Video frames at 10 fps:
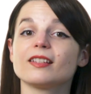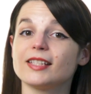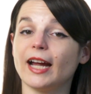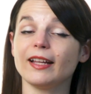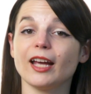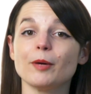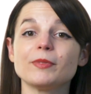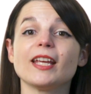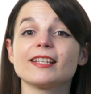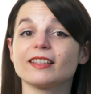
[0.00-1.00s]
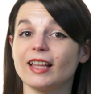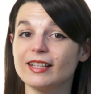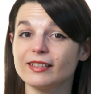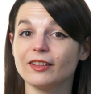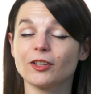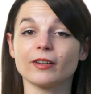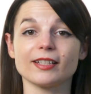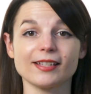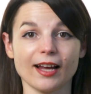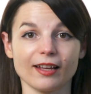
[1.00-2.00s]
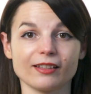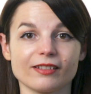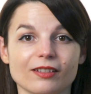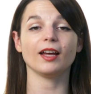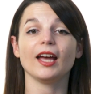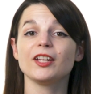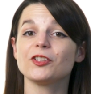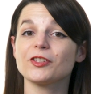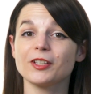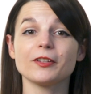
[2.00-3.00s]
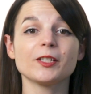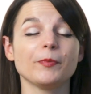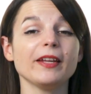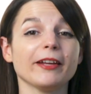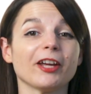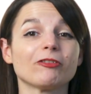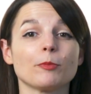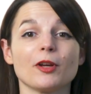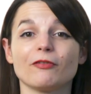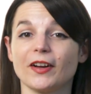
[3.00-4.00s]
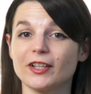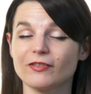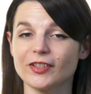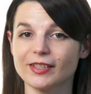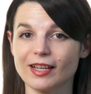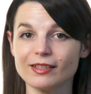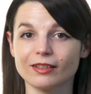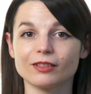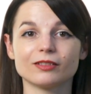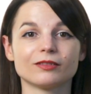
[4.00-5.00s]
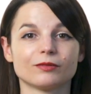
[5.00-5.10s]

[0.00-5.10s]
Signing up takes less than 30 seconds, and you'll start speaking from your very first lesson.